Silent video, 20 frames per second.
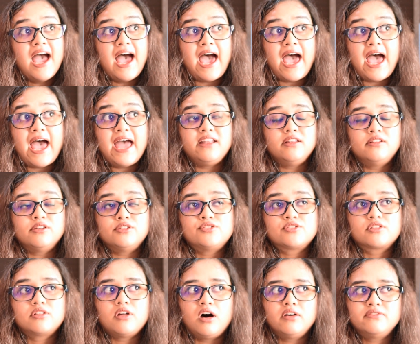And
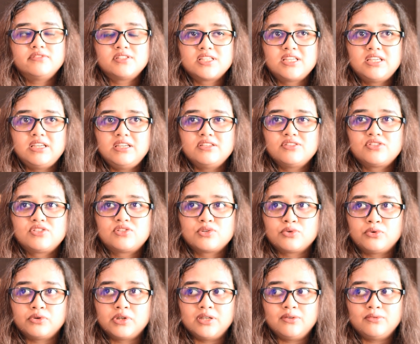Dostoevsky's
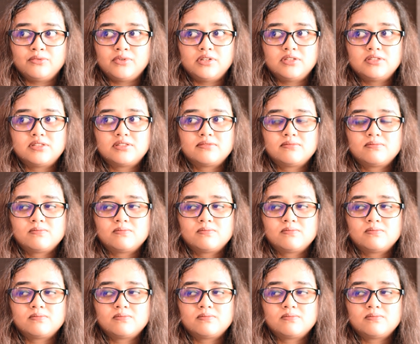story was...